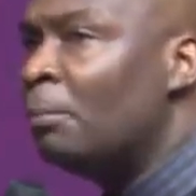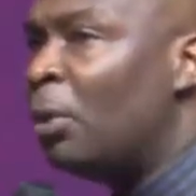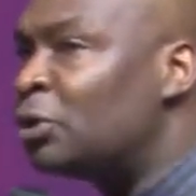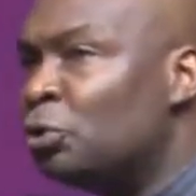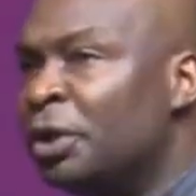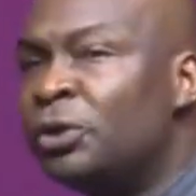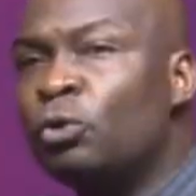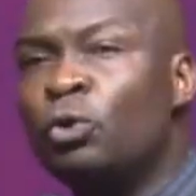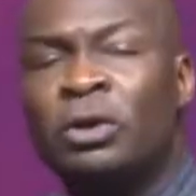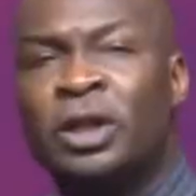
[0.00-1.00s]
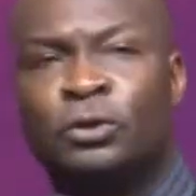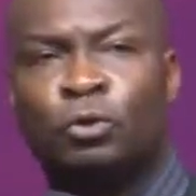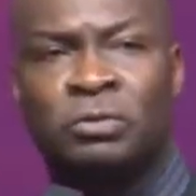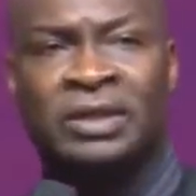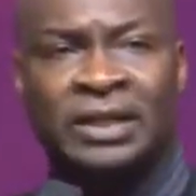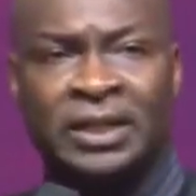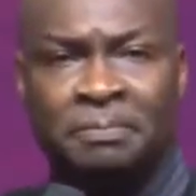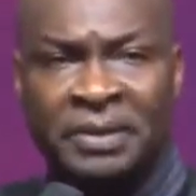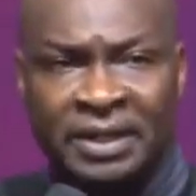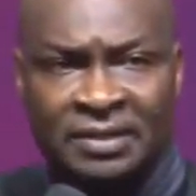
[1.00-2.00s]
but you need to know the truth that
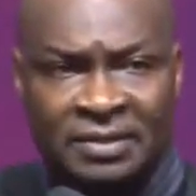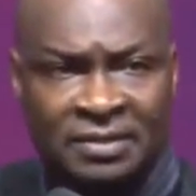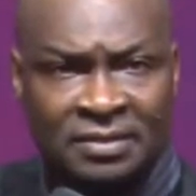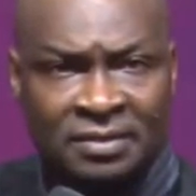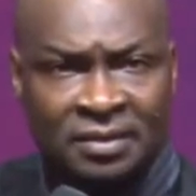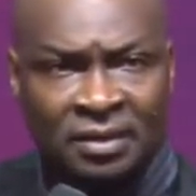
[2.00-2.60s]
he brings.